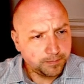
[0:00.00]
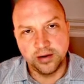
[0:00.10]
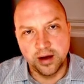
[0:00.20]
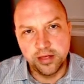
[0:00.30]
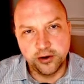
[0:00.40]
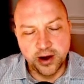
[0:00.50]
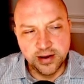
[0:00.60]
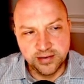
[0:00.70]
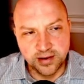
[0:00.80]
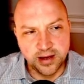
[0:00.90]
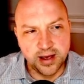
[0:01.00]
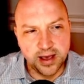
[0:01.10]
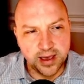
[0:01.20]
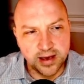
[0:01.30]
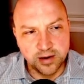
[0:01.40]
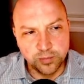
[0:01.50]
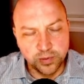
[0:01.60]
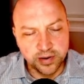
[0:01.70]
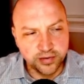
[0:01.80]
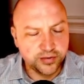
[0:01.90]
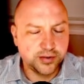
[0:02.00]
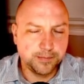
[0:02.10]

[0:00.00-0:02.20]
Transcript: Another idea I had was